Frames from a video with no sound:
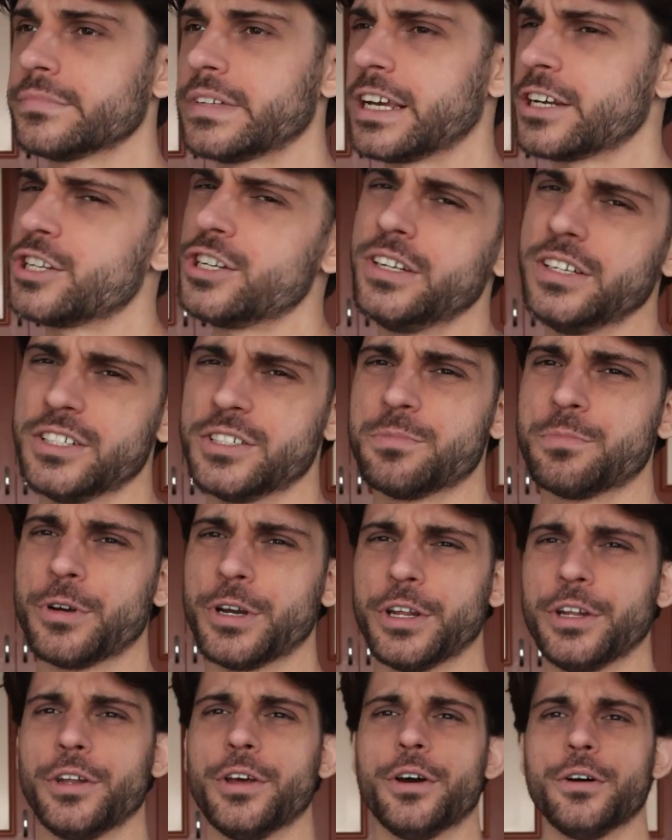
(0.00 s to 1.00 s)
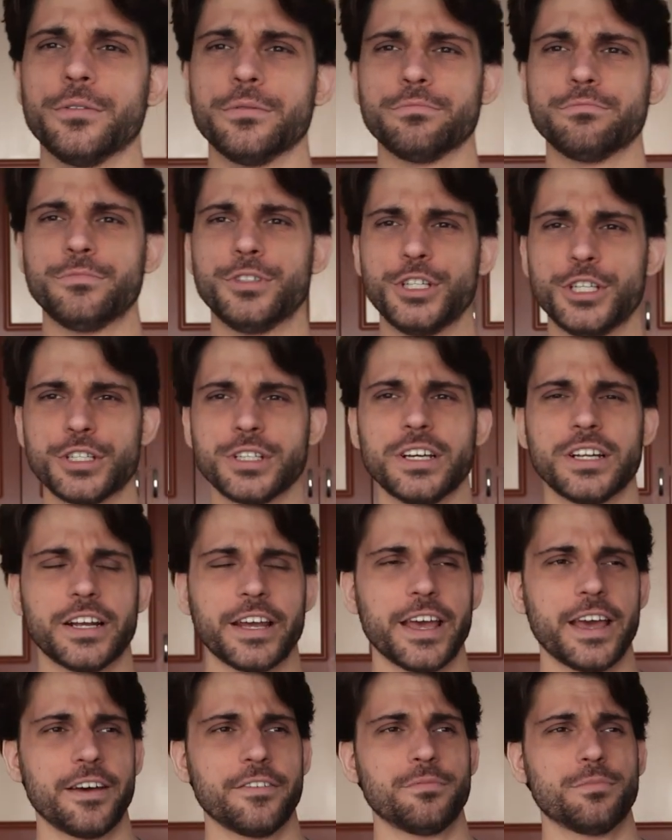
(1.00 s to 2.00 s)
Actually, it's pretty known. She's gonna
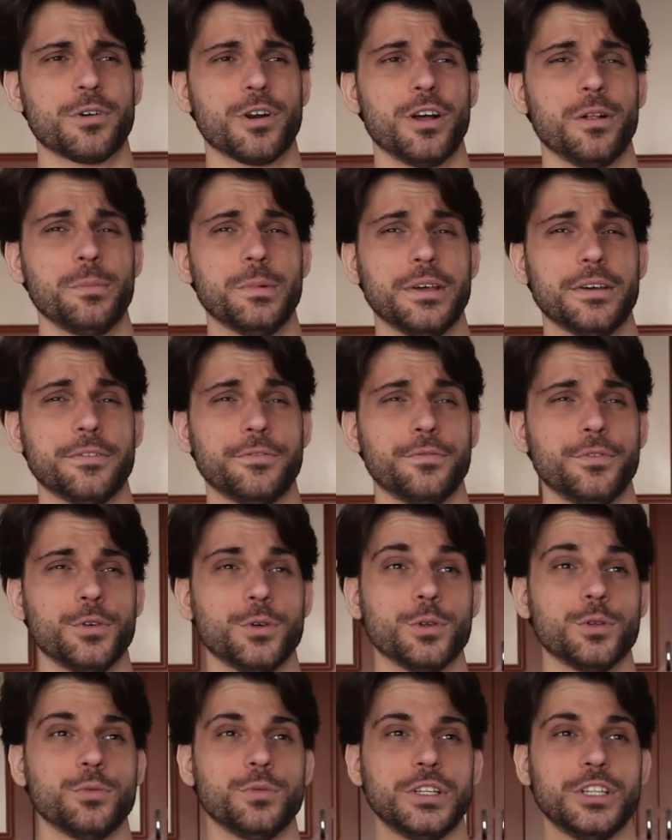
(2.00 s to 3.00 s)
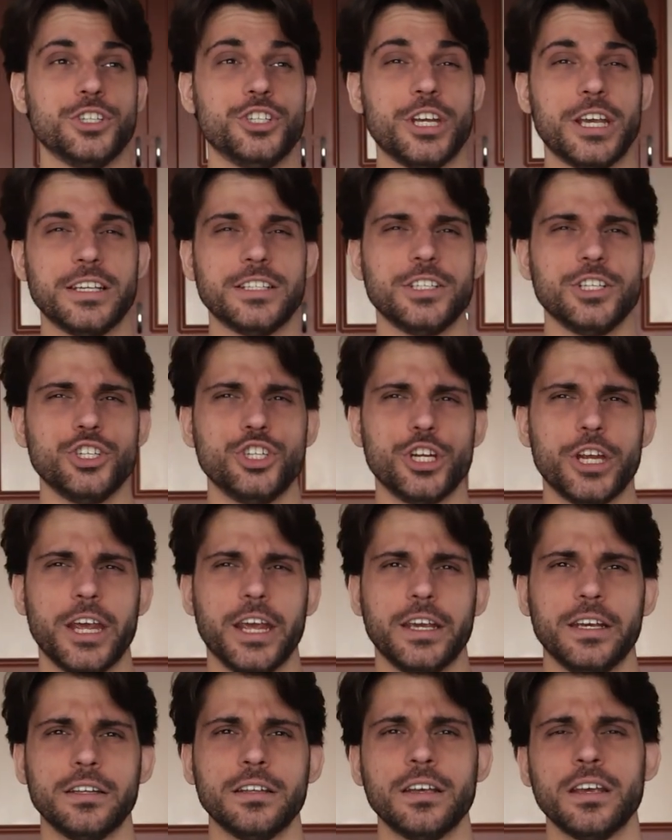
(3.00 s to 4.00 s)
have probably a feud with Jacy
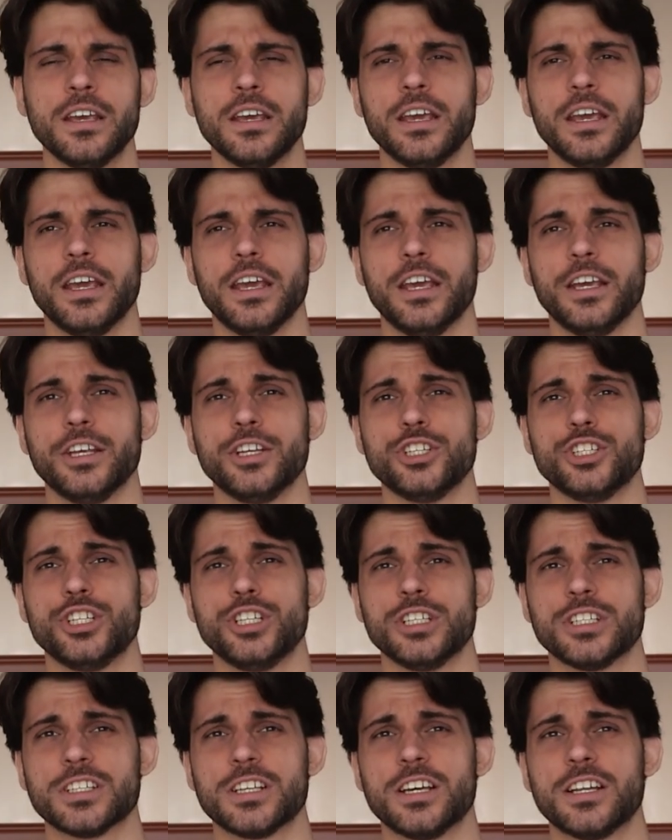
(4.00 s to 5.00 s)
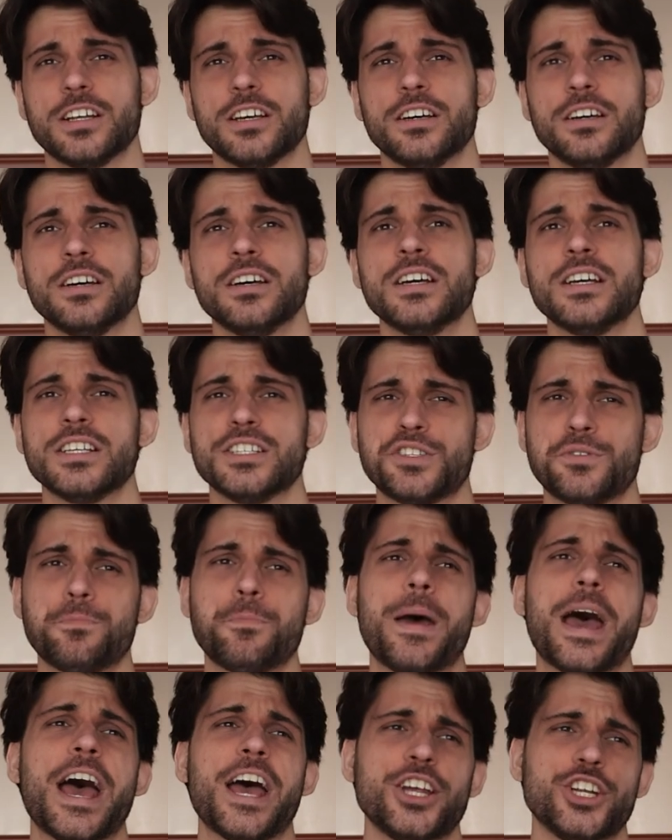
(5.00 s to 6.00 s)
Jayne and she's gonna
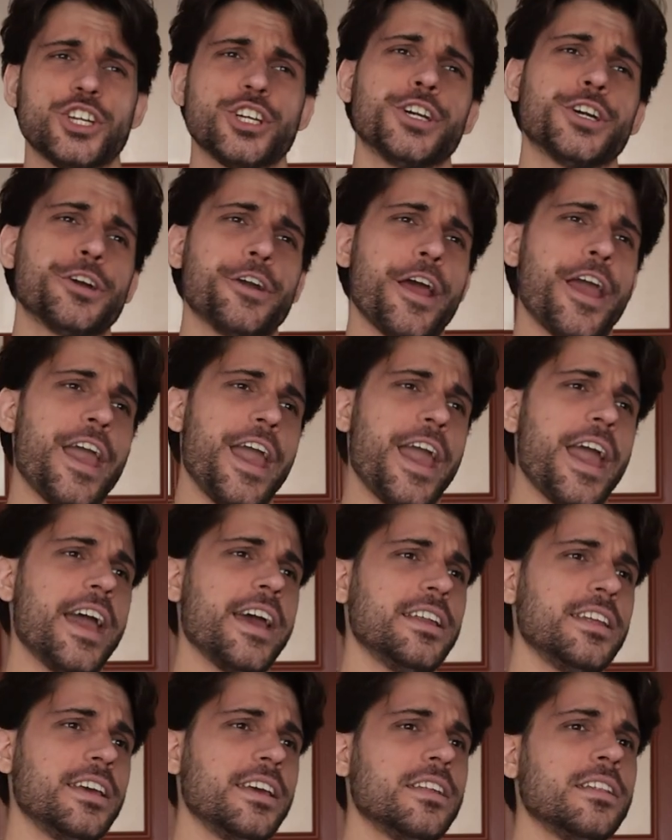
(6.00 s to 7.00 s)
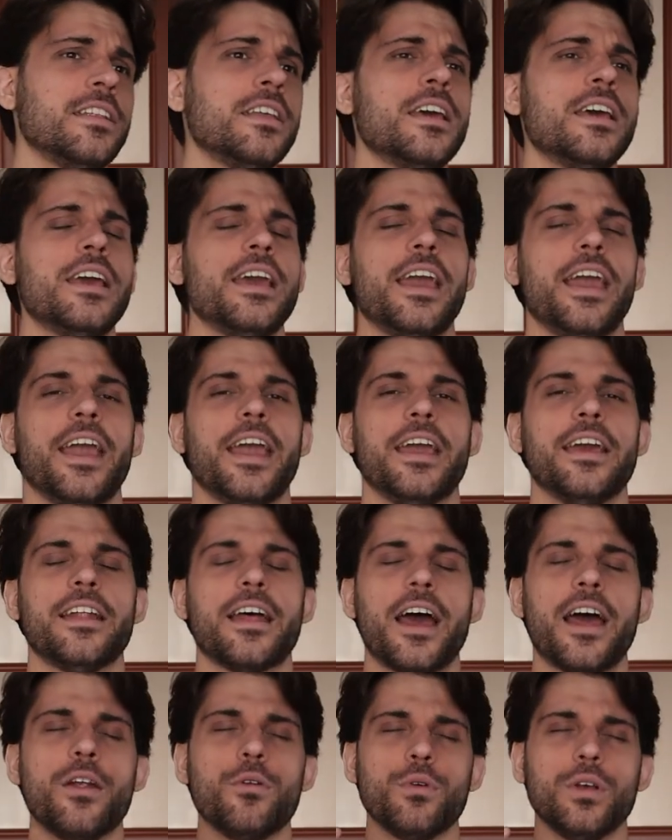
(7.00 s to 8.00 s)
smash her head in. And
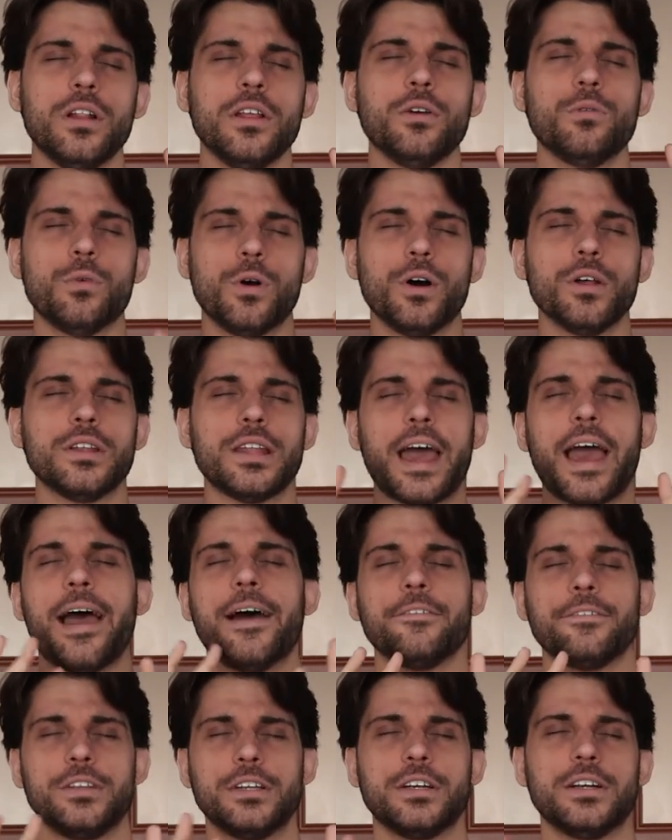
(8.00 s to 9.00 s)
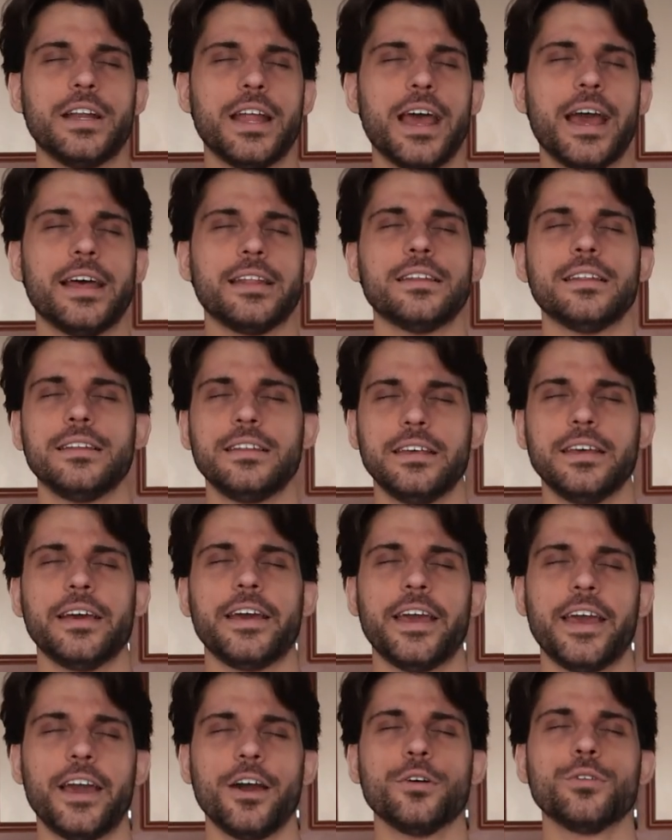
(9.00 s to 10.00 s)
I really want after that Thea
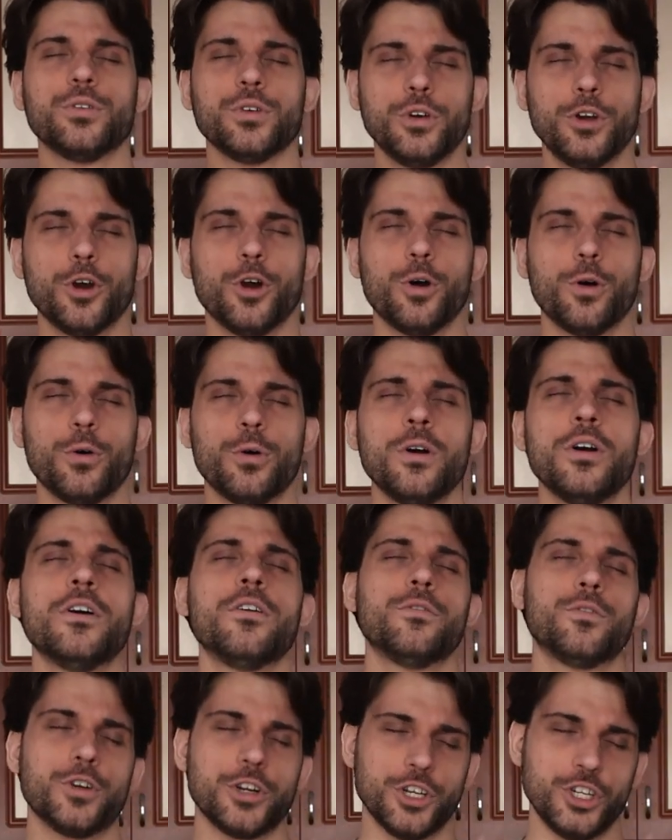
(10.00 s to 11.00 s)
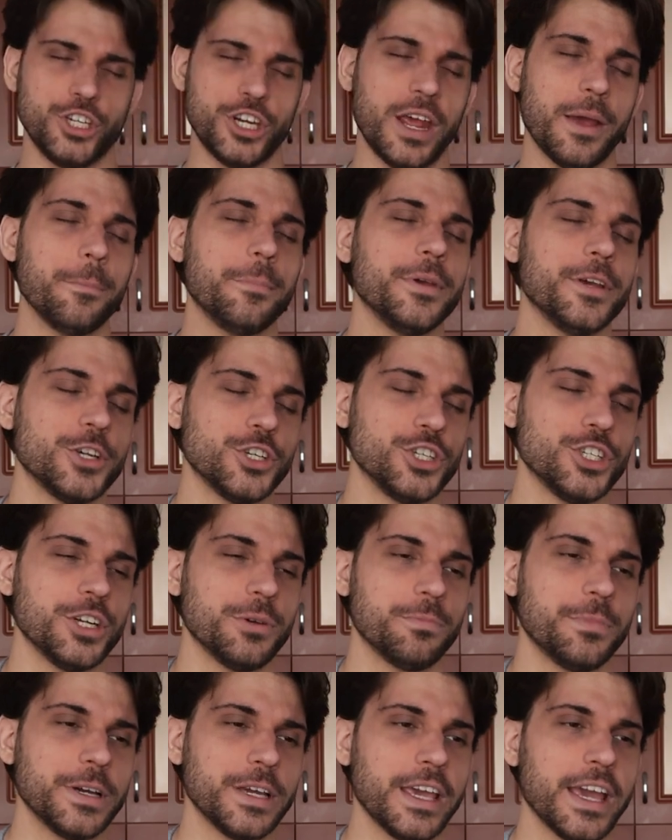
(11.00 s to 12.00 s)
Hail to go for the
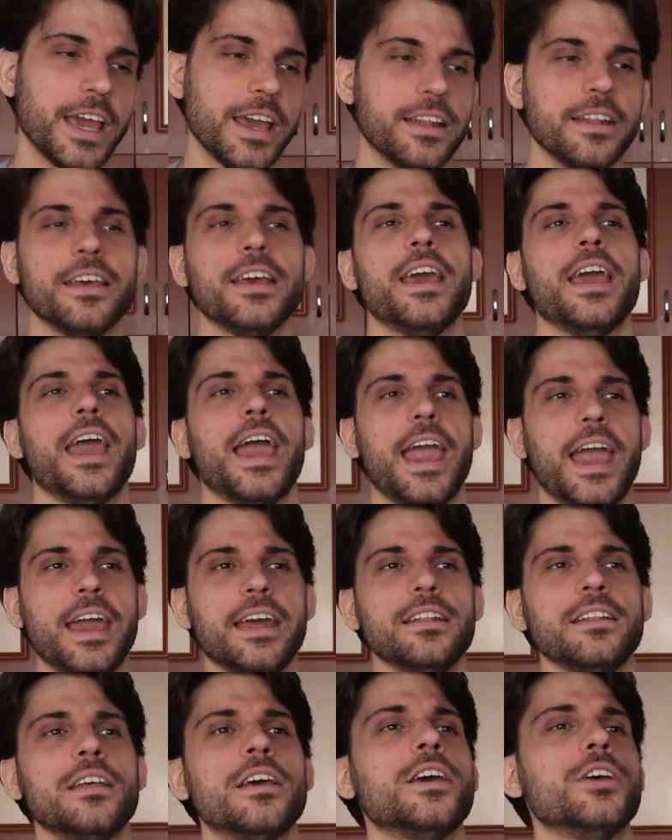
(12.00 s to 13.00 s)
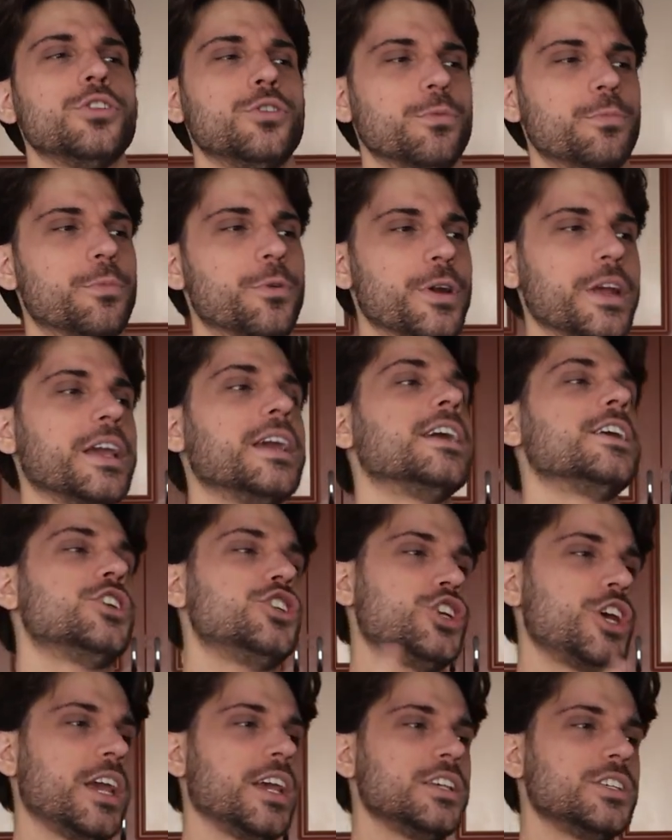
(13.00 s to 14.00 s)
championship again and to bring
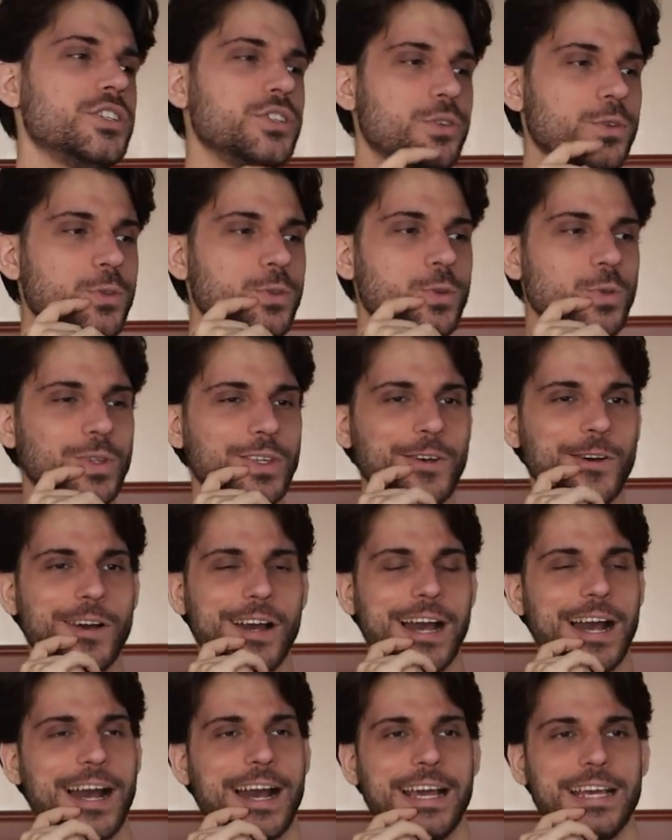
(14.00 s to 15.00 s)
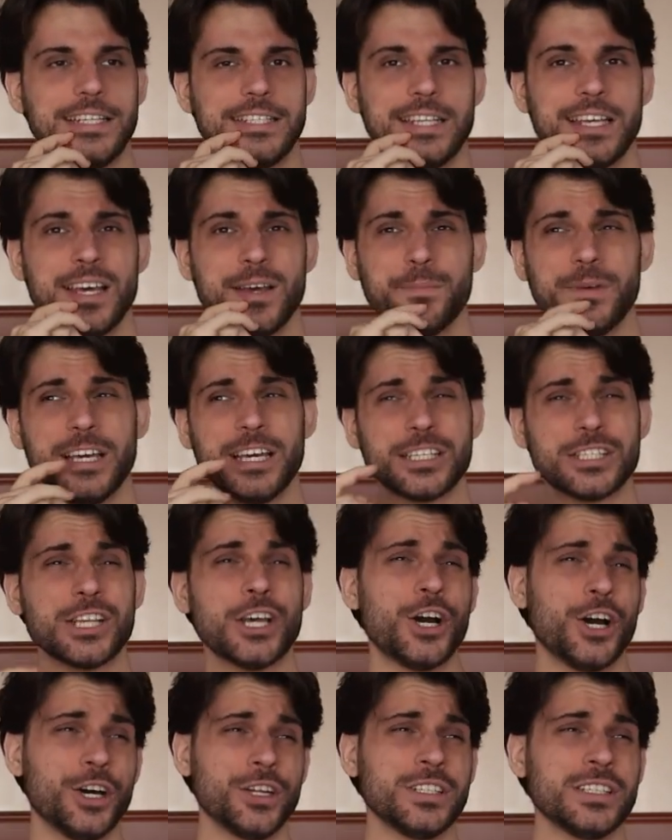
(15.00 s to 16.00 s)
Chase U to new heights because
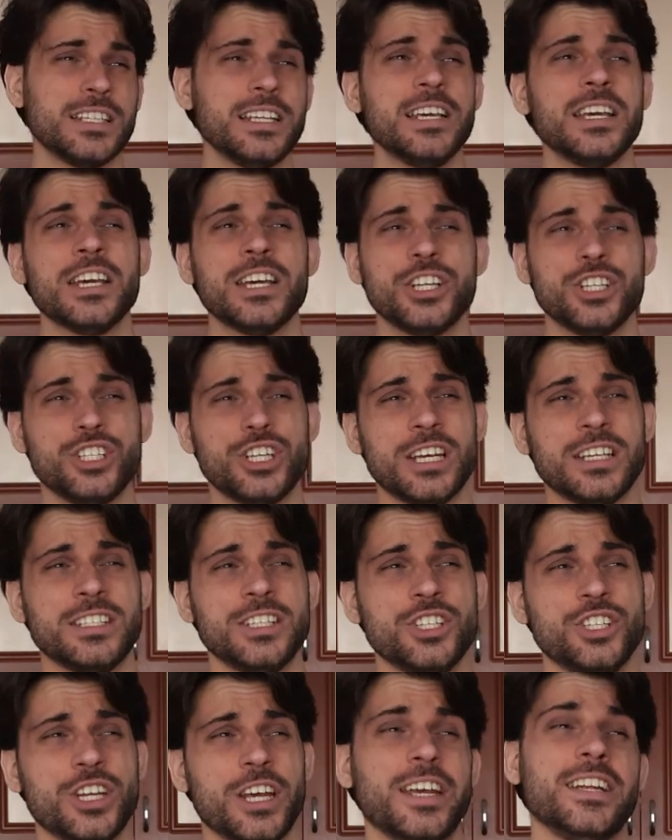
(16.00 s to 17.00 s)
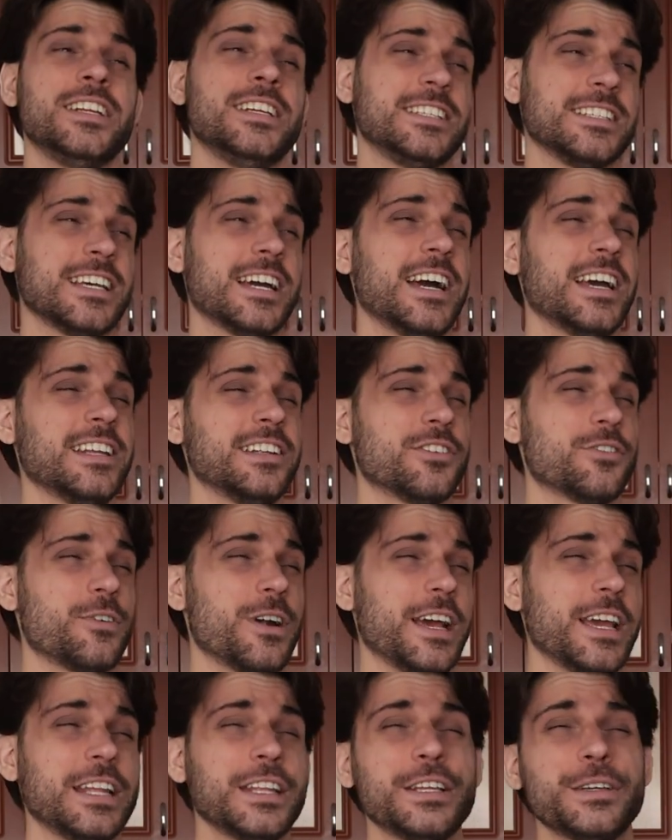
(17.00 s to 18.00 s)
honestly, Jacy Jayne is kinda
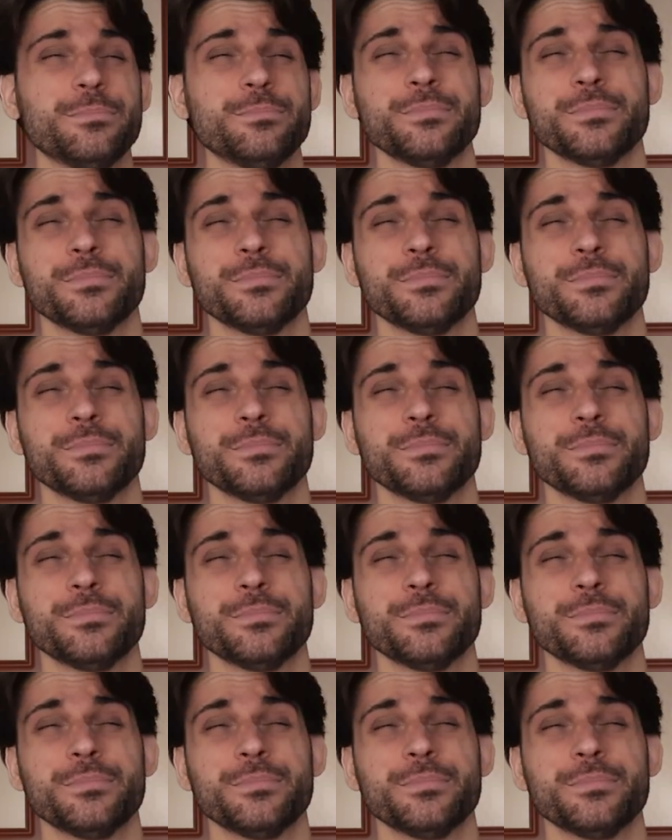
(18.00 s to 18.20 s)
right.